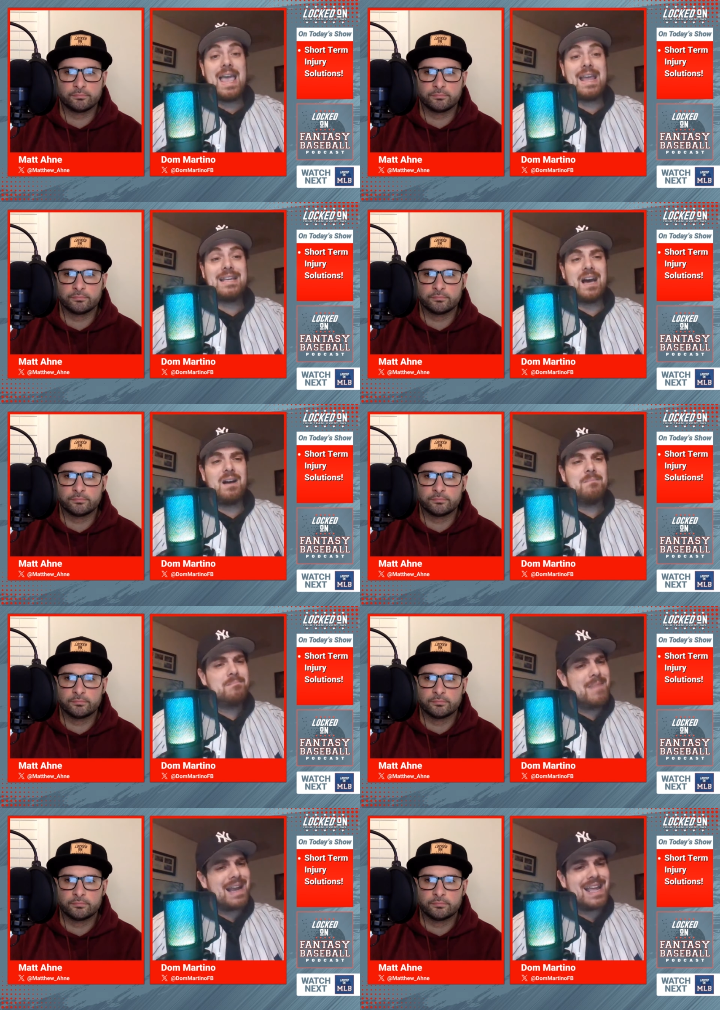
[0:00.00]
Speaker 1: And uh,
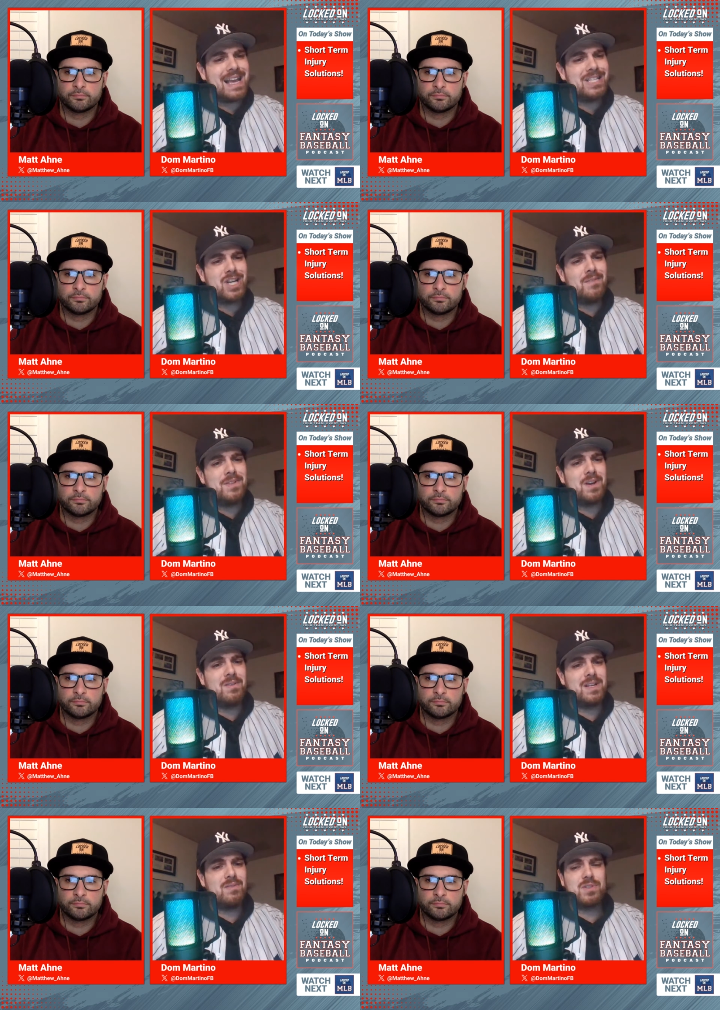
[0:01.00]
Matt and I got you covered
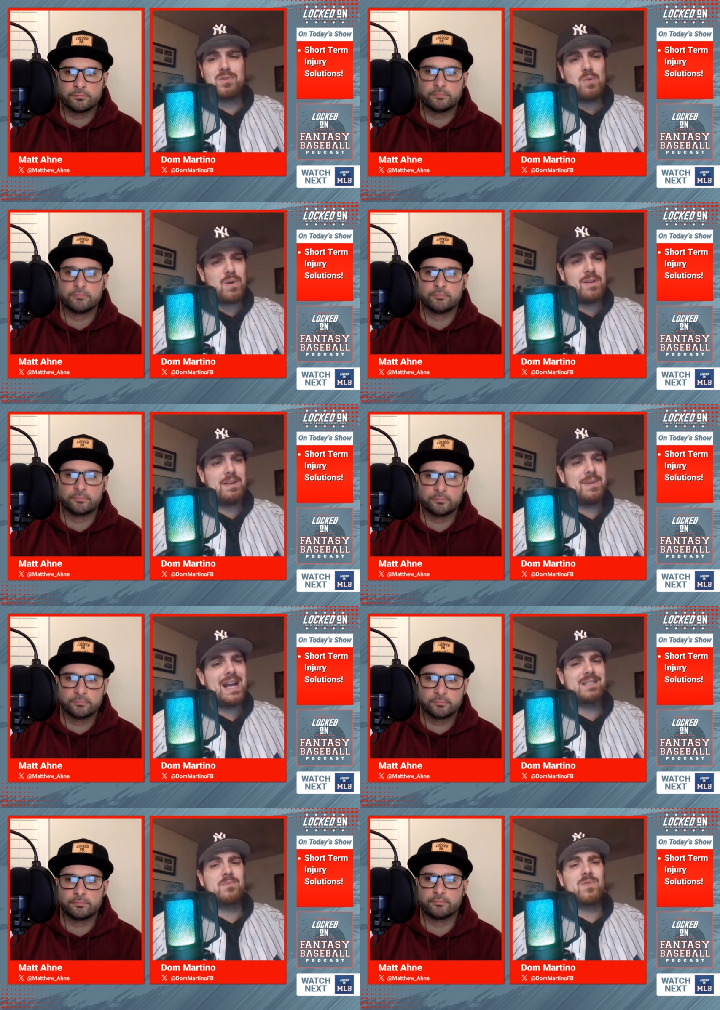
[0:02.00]
though, you know, so don't worry.
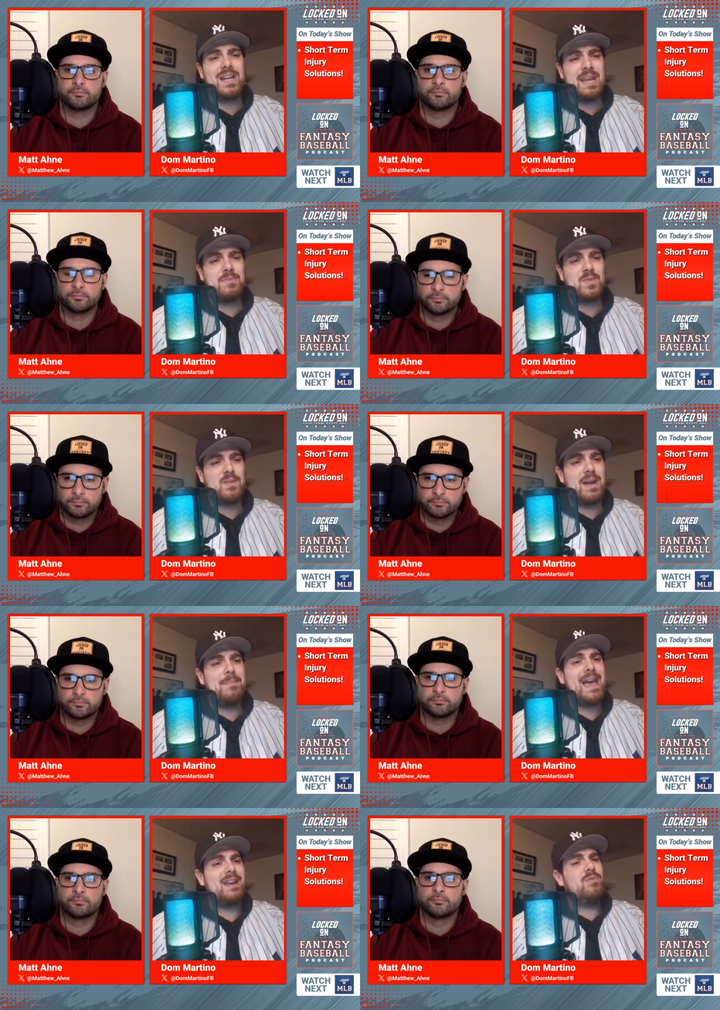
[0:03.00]
We got some great names for you.
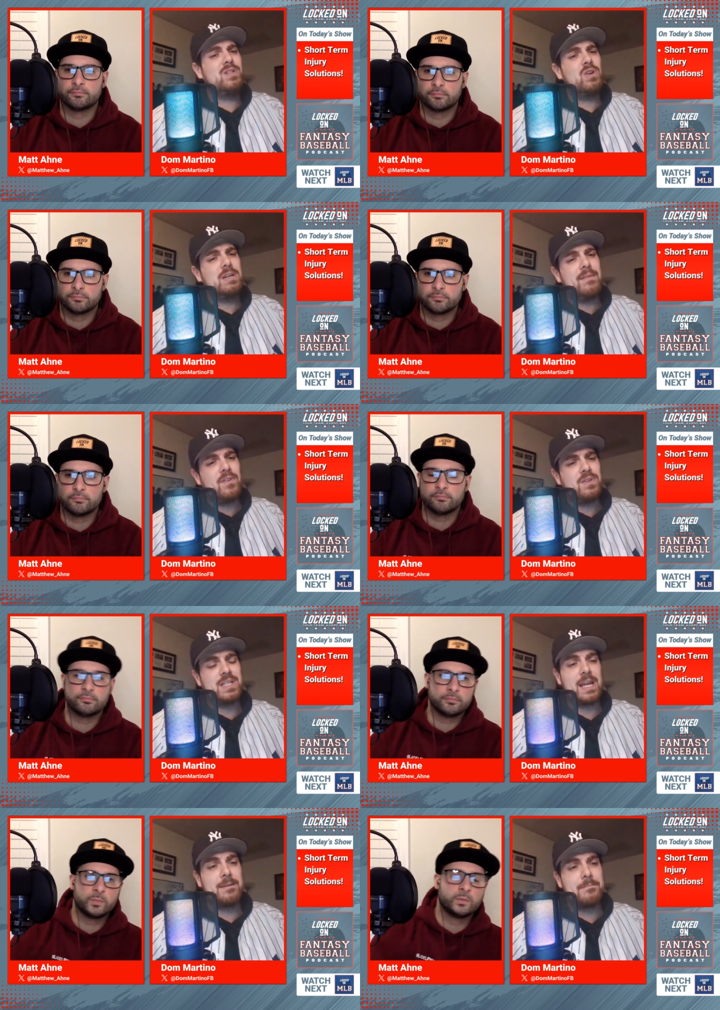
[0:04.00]
And Matt, who we talking about
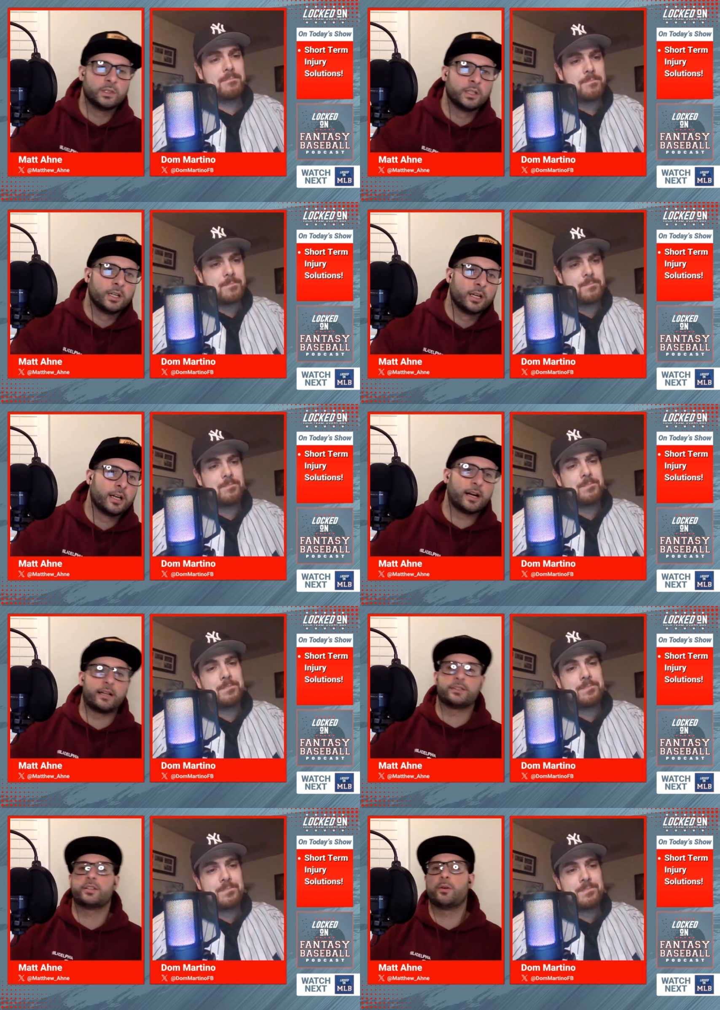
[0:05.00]
first today?
Speaker 2: All
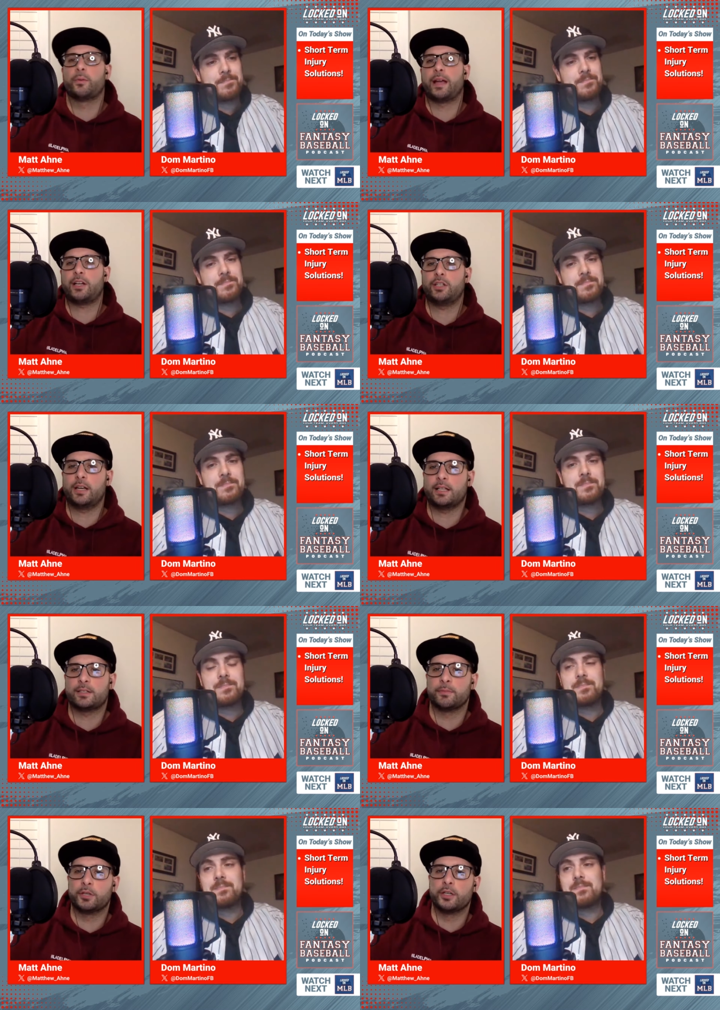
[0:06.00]
right, so we actually got
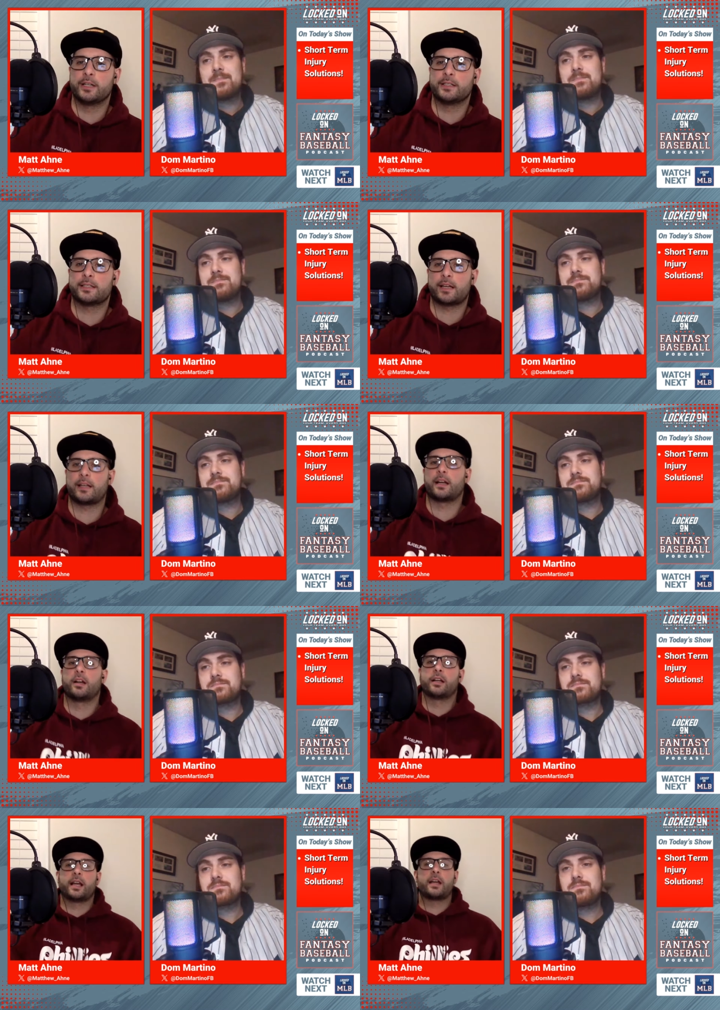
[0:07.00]
some good insight
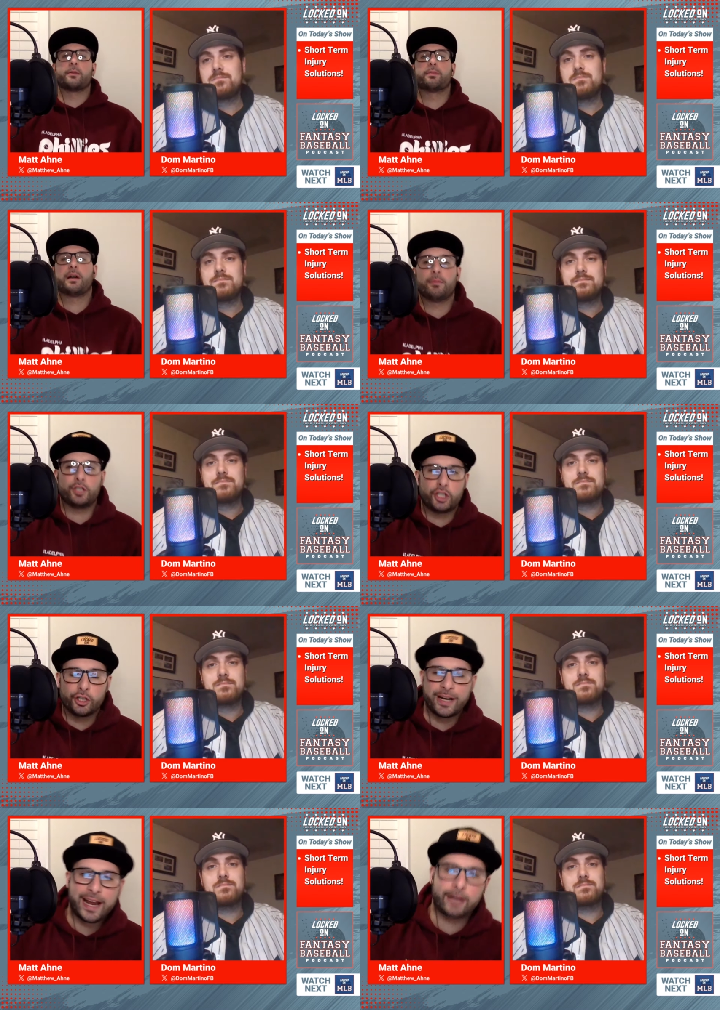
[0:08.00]
on a guy you probably
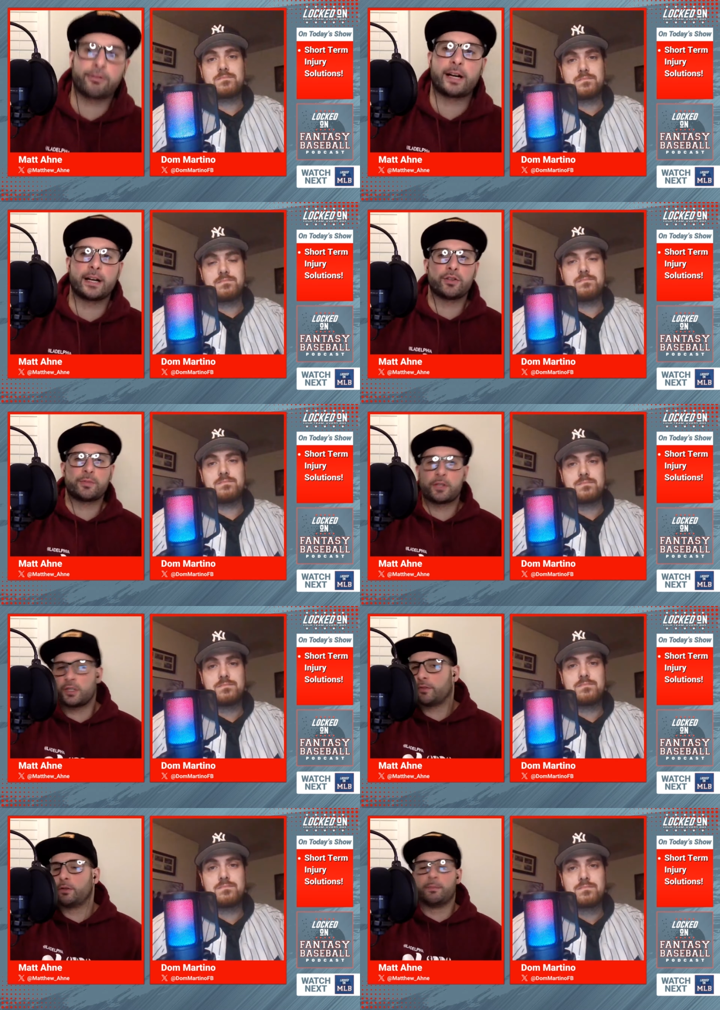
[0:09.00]
should add right now,
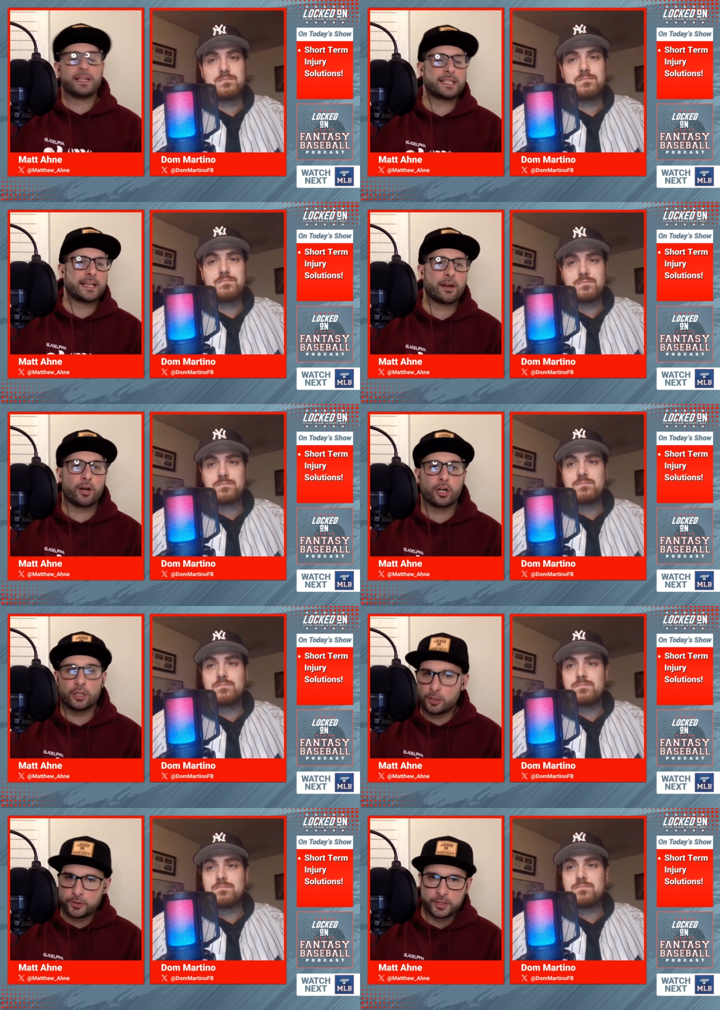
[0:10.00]
especially if you're missing out on
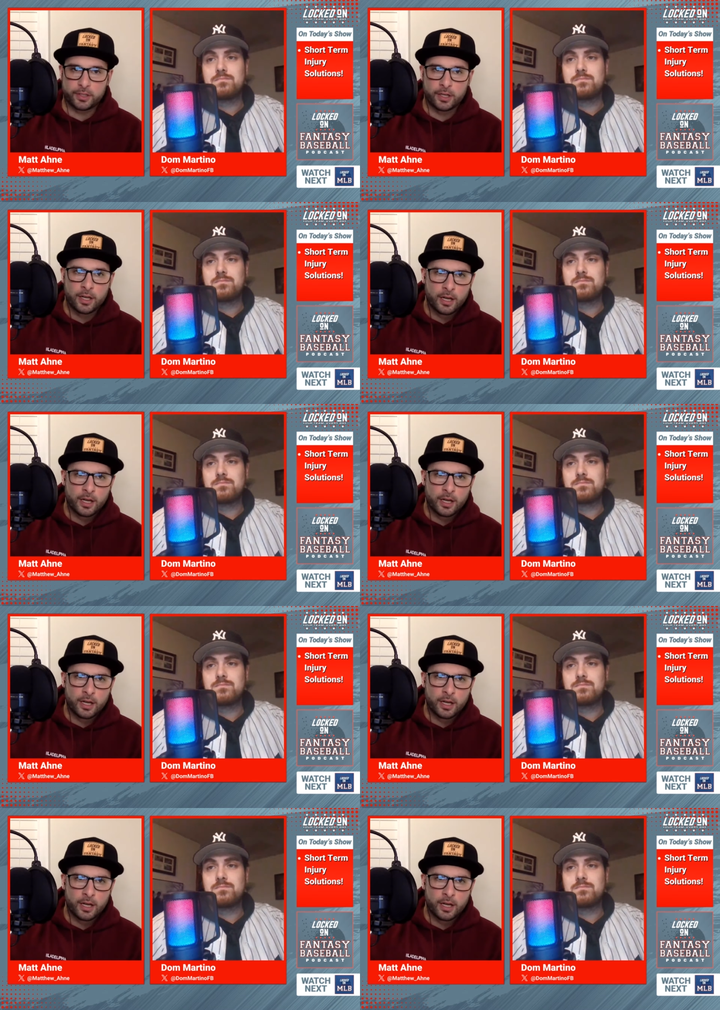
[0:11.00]
closer.